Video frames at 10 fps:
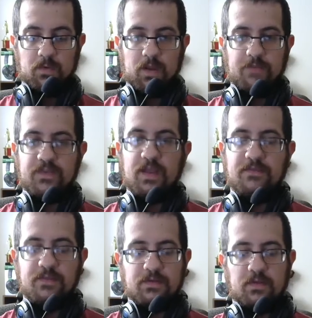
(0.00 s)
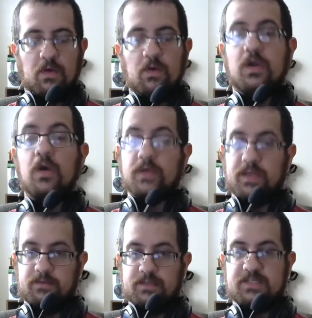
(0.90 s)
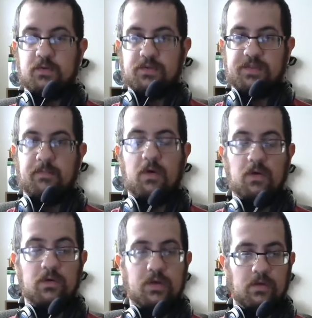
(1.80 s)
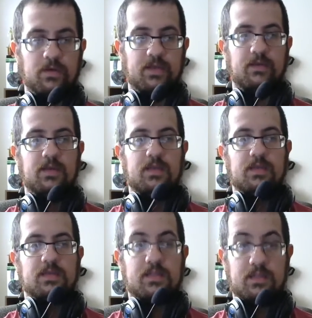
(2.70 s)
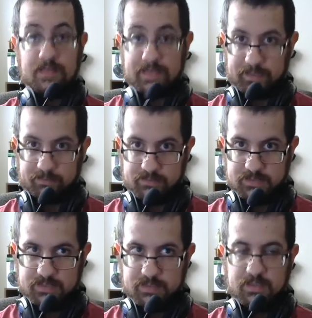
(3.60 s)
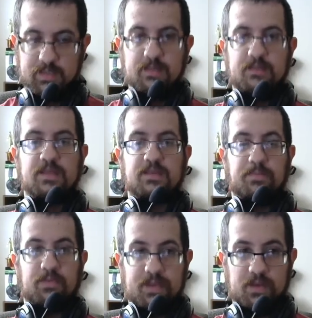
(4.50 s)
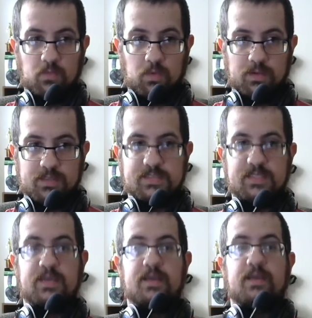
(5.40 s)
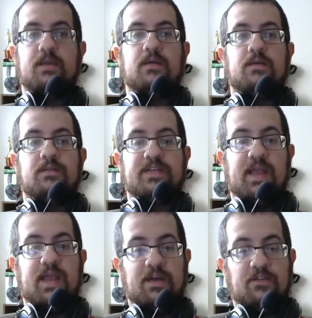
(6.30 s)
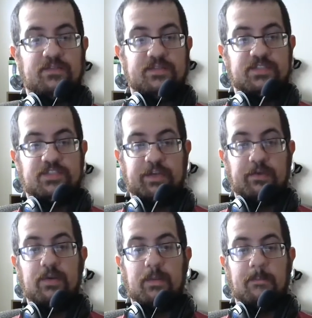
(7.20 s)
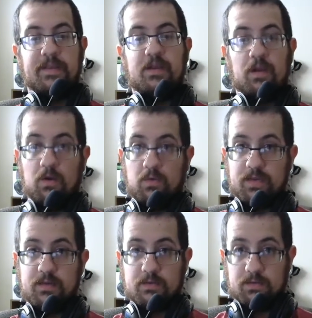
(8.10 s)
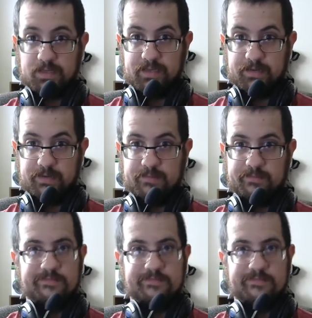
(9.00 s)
if Hulk Hogan, let's start with him. Hulk Hogan claims that the plan was to have Jarrett beat Hogan clean.